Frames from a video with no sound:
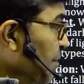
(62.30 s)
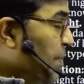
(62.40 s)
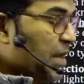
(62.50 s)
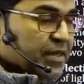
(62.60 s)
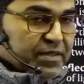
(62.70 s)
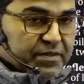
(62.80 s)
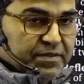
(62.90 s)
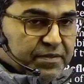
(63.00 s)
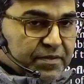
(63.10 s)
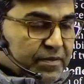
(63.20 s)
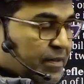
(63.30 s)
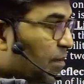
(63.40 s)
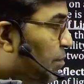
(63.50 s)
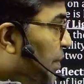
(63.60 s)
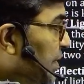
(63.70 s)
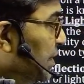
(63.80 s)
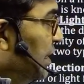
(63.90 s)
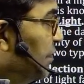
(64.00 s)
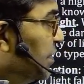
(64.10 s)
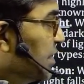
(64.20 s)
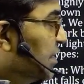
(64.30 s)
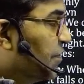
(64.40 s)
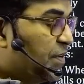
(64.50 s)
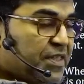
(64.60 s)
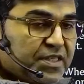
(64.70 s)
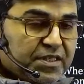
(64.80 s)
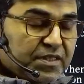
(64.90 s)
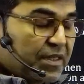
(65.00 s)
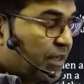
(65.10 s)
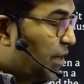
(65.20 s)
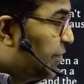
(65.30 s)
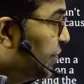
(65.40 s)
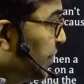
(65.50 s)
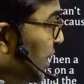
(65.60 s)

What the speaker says: pattern. But if the surface is rough,